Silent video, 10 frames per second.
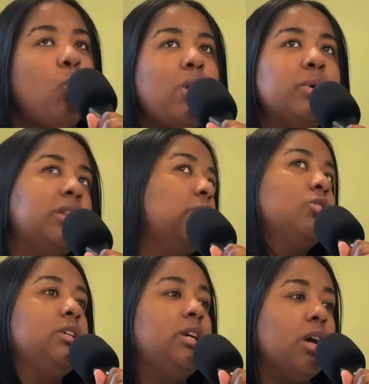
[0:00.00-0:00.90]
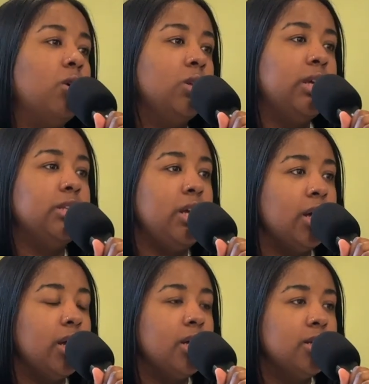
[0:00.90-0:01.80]
We would literally get on
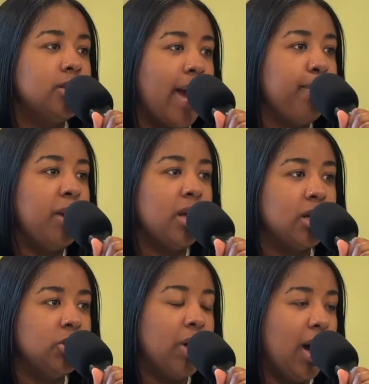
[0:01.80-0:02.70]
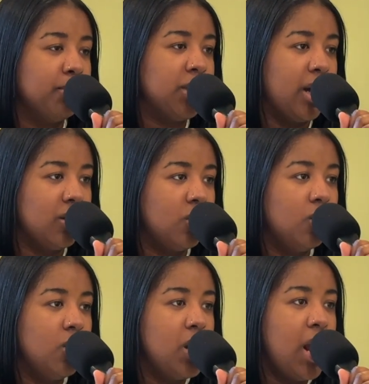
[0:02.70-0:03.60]
LinkedIn. type in a job
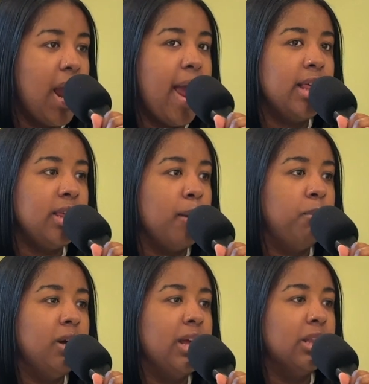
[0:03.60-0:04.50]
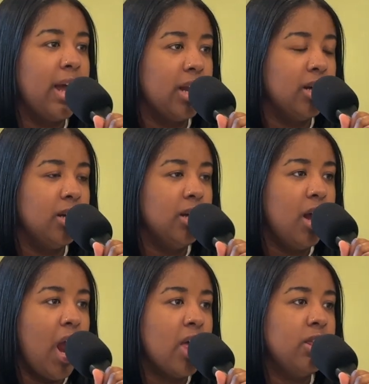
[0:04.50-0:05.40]
title, and then put Atlanta,
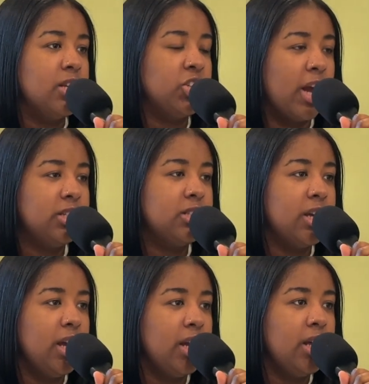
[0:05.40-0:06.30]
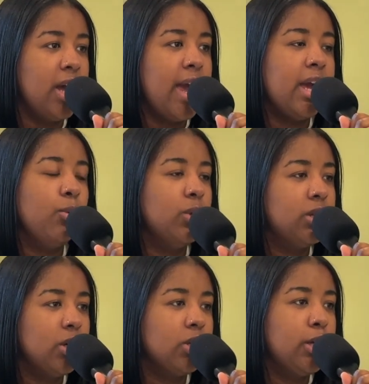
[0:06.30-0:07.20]
and then change it to Indy. And it would
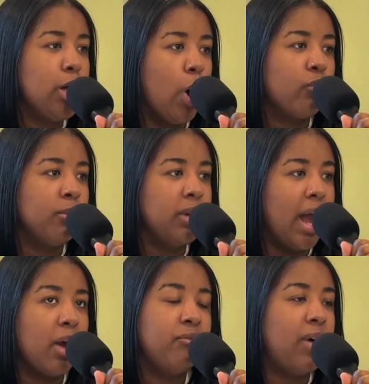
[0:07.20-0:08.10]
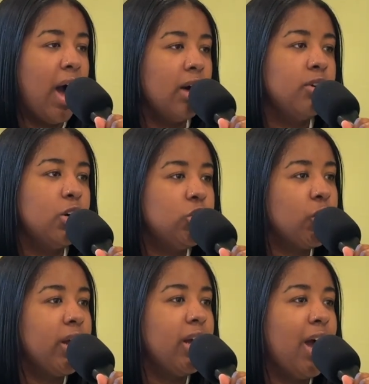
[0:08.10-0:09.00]
literally go from like
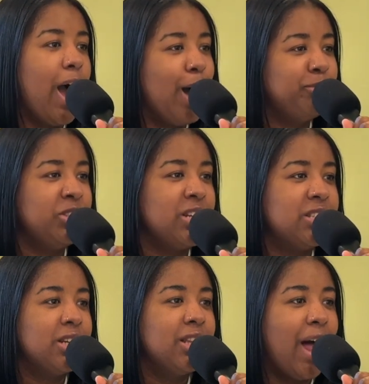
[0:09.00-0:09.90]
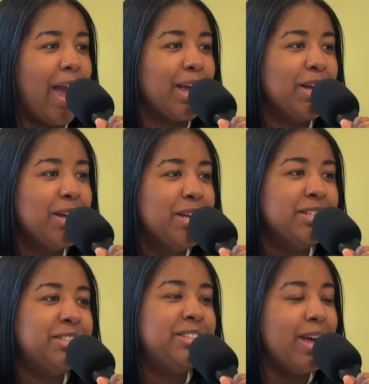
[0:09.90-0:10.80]
500 options like
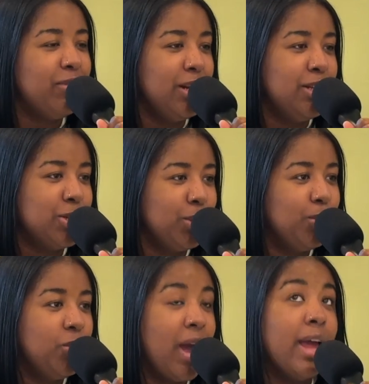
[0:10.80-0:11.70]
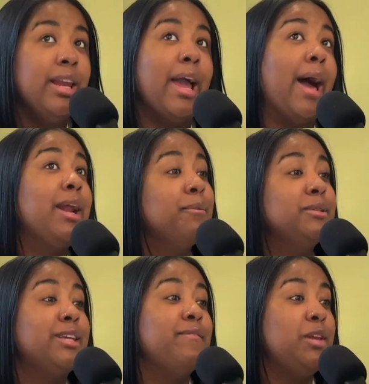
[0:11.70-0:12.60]
72. And then out of them
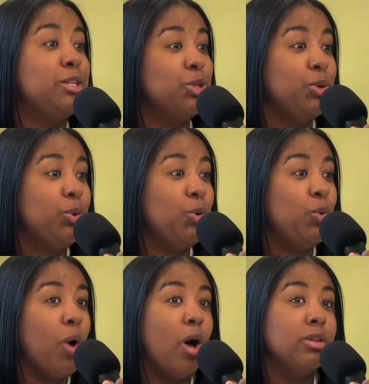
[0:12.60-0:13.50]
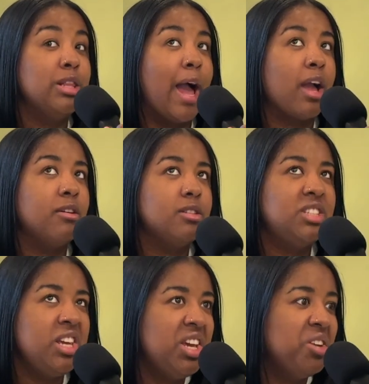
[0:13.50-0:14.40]
72, only like
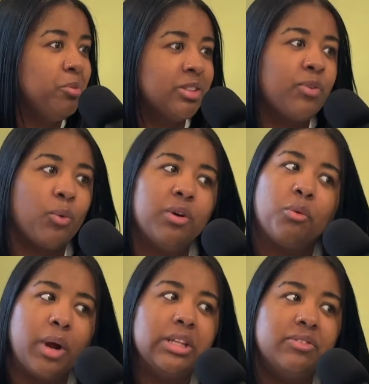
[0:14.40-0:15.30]
10 was for real relevant.